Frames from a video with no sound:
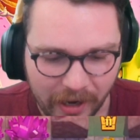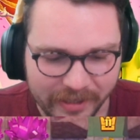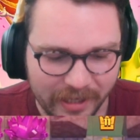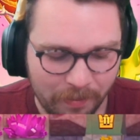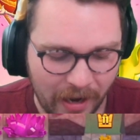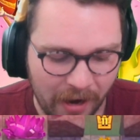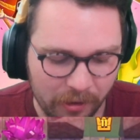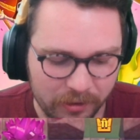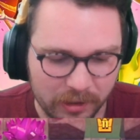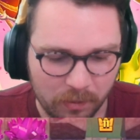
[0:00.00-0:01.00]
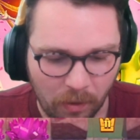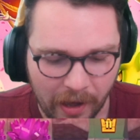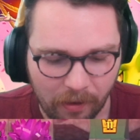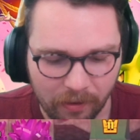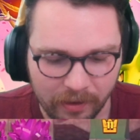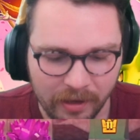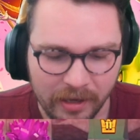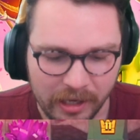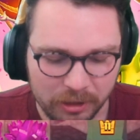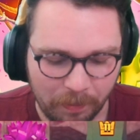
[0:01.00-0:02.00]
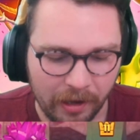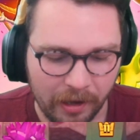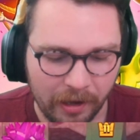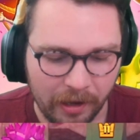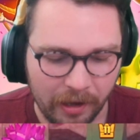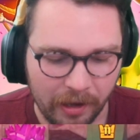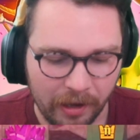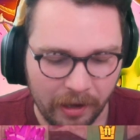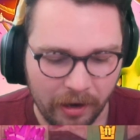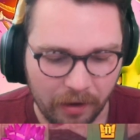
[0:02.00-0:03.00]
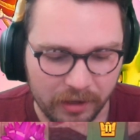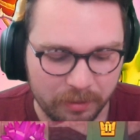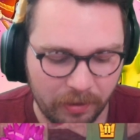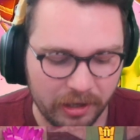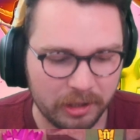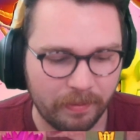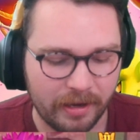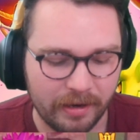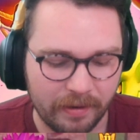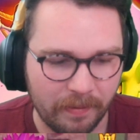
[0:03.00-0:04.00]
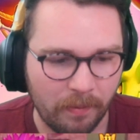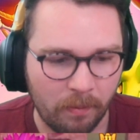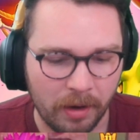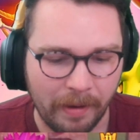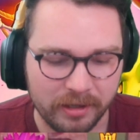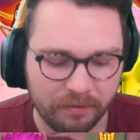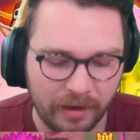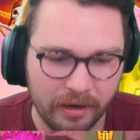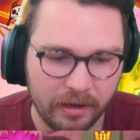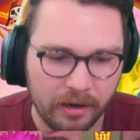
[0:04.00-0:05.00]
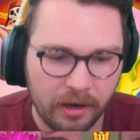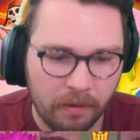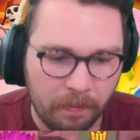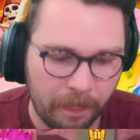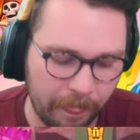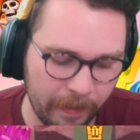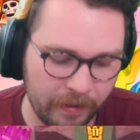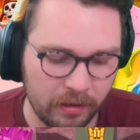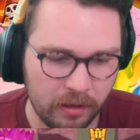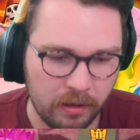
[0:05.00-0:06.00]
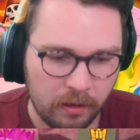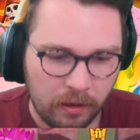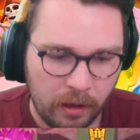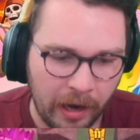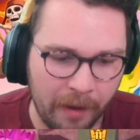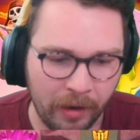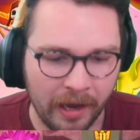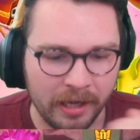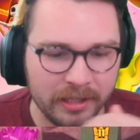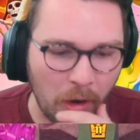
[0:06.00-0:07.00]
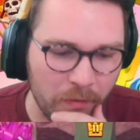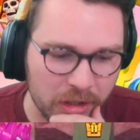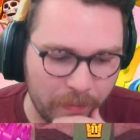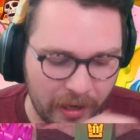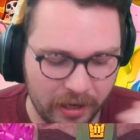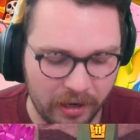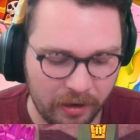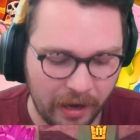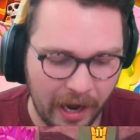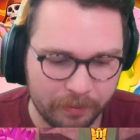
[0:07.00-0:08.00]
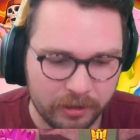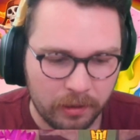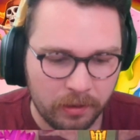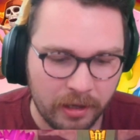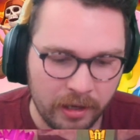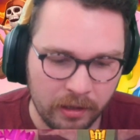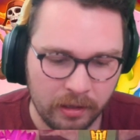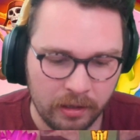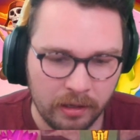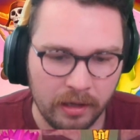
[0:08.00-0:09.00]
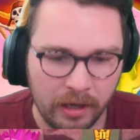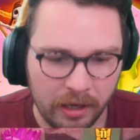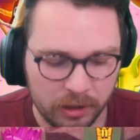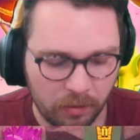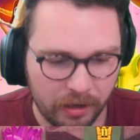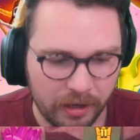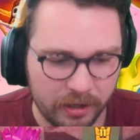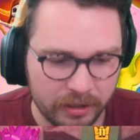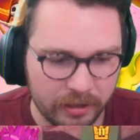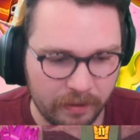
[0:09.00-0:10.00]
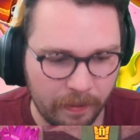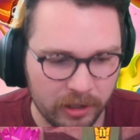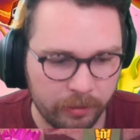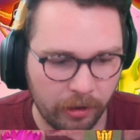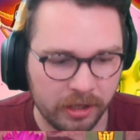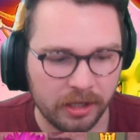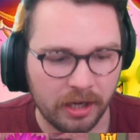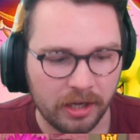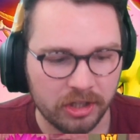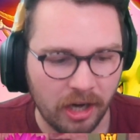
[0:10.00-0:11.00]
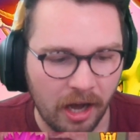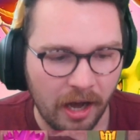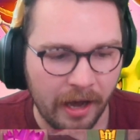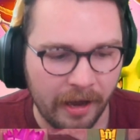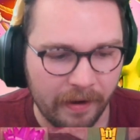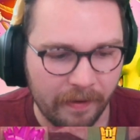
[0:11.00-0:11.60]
He has to commit arrows as well. He's basically going all in on this push, but what about defending, you know? I need to overspend here, absolutely. It is what it is. Sparky's gonna get a shot.